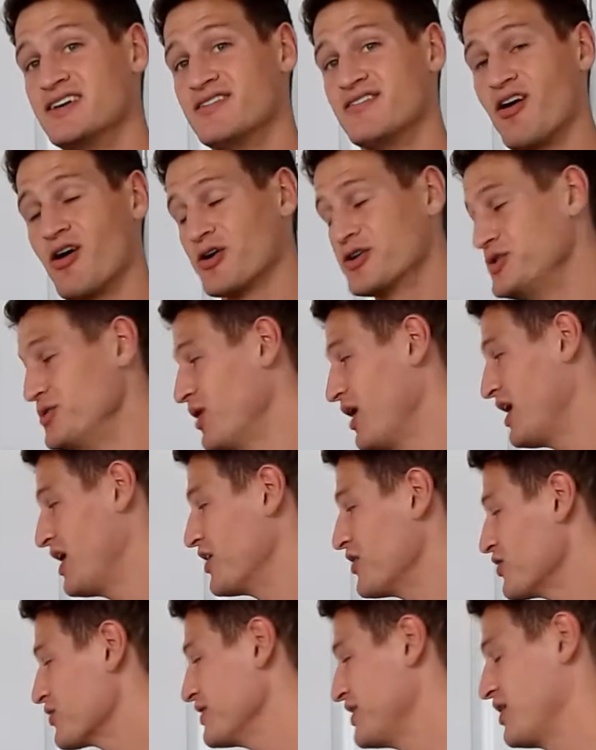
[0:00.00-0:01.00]
Are you
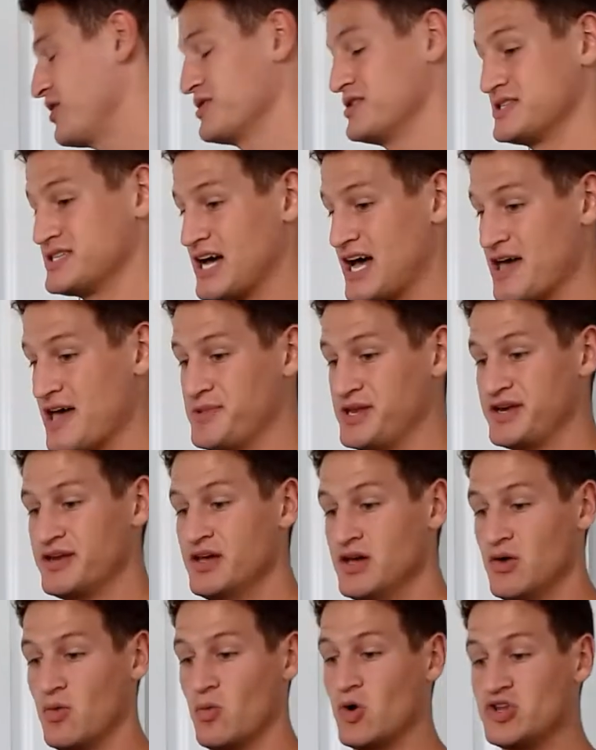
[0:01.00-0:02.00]
hungry all the time? And
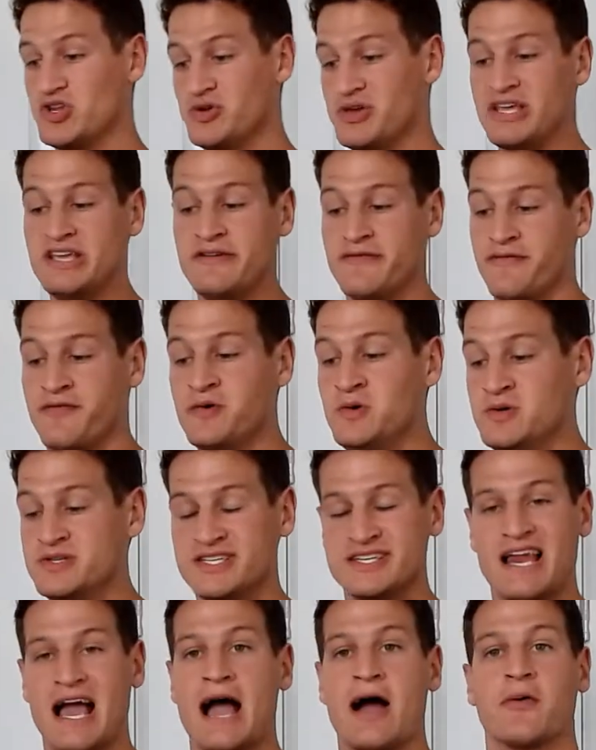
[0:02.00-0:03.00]
when you eat foods
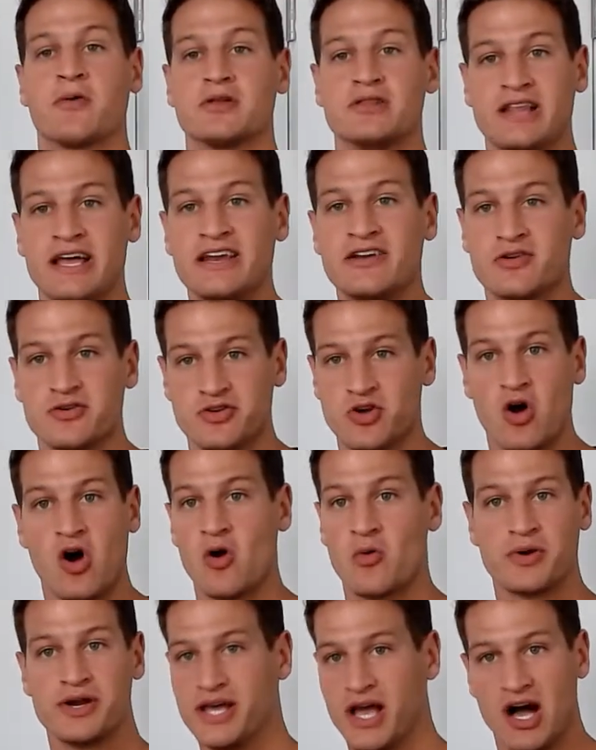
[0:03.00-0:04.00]
an hour later, you're
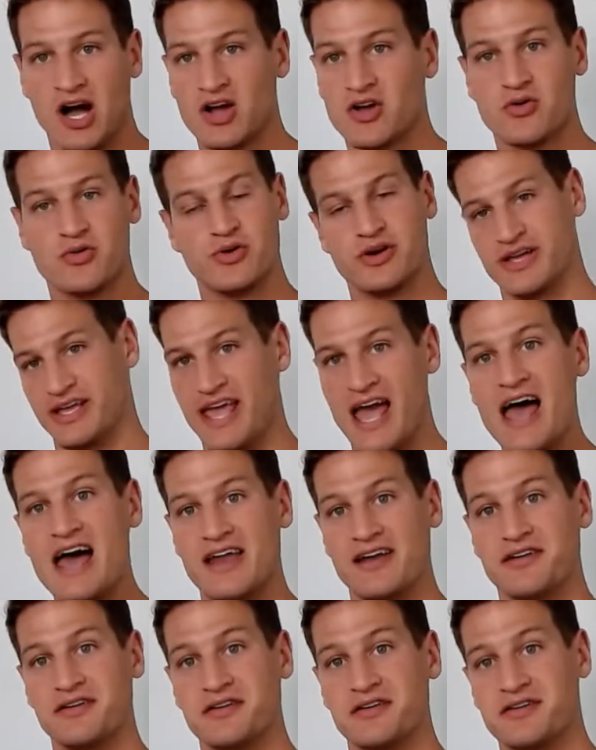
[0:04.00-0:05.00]
already hungry
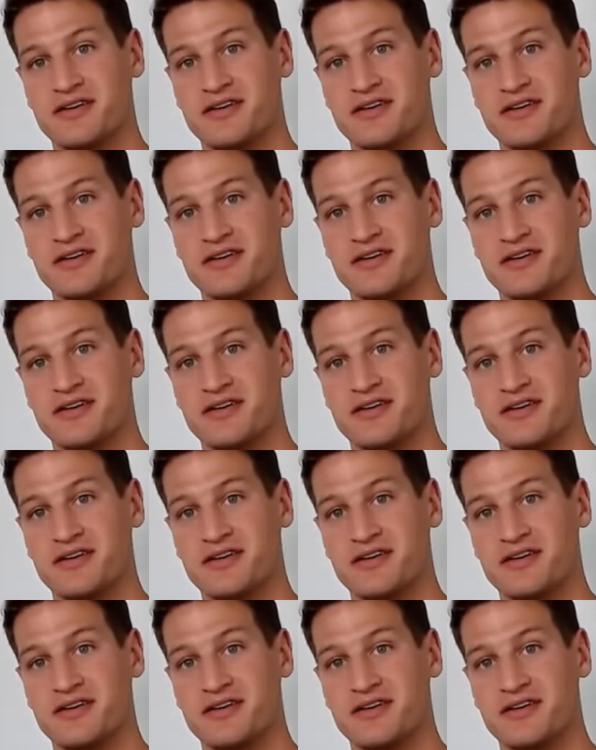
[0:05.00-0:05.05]
again.